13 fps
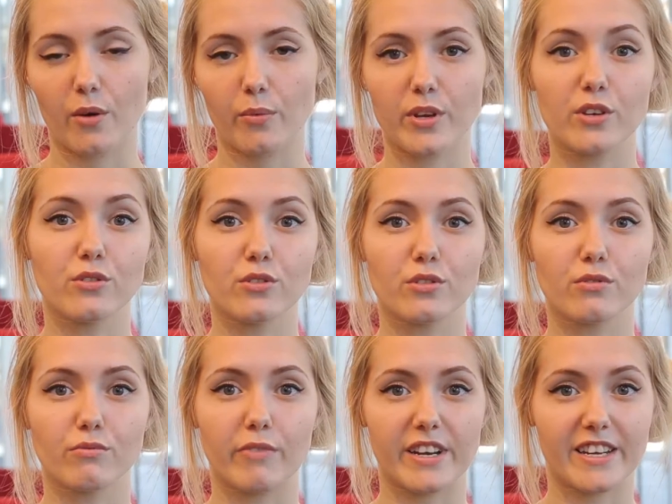We use
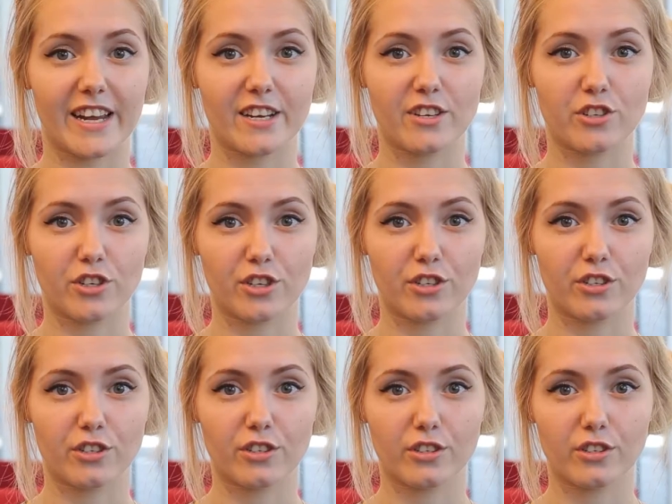
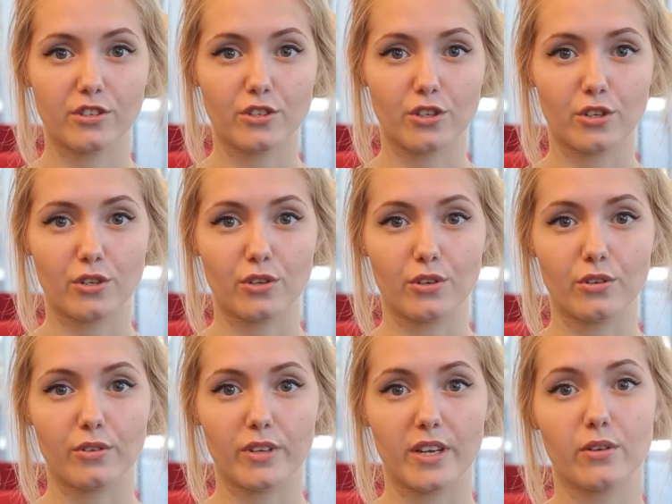radiation
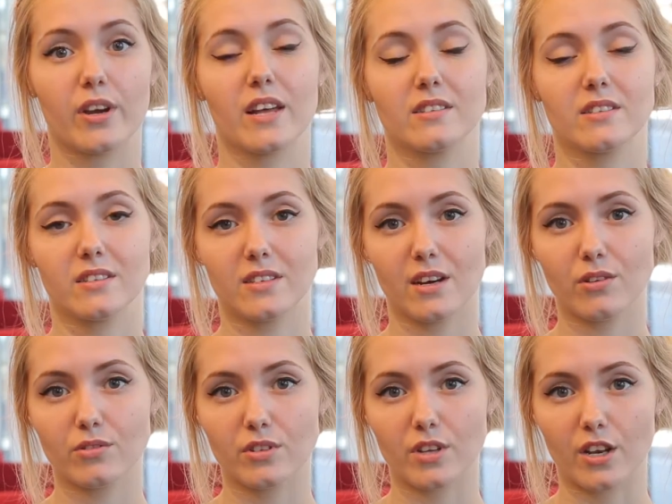to kill cancer
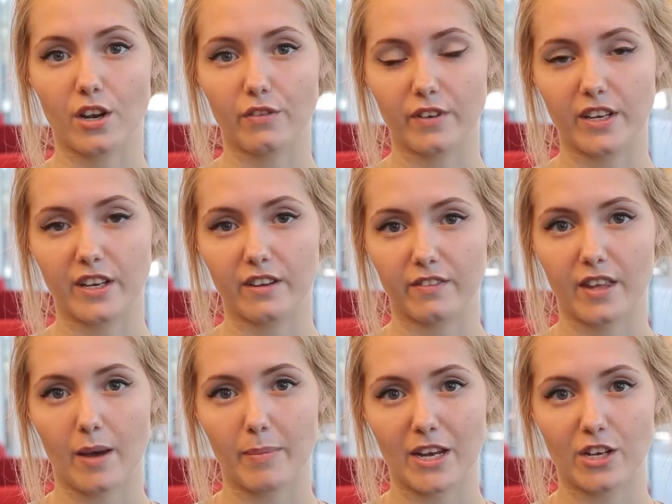cells and hopefully give
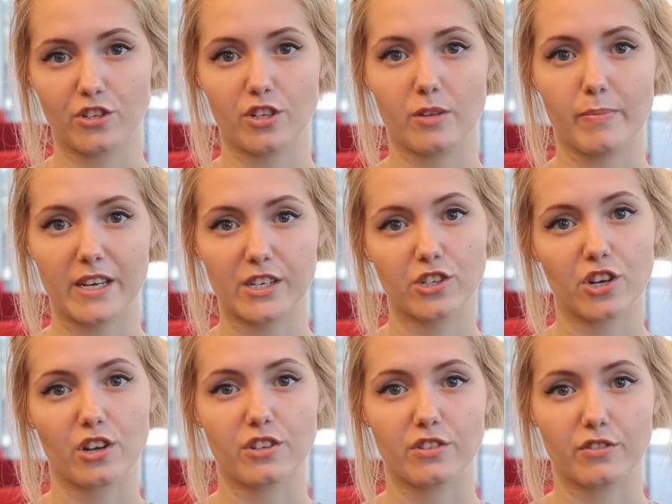that patient the best
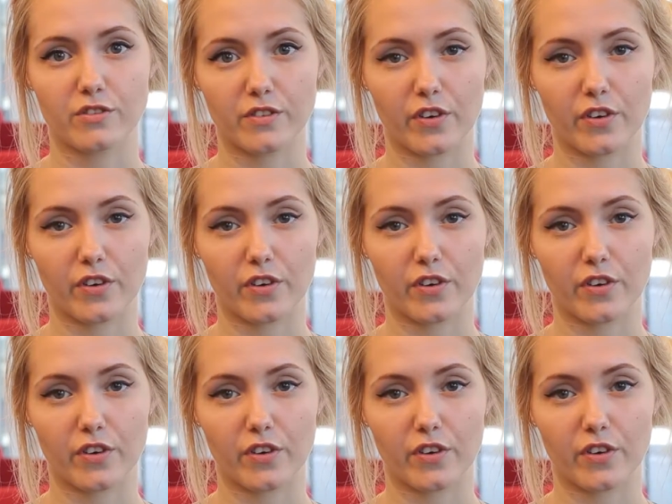chance of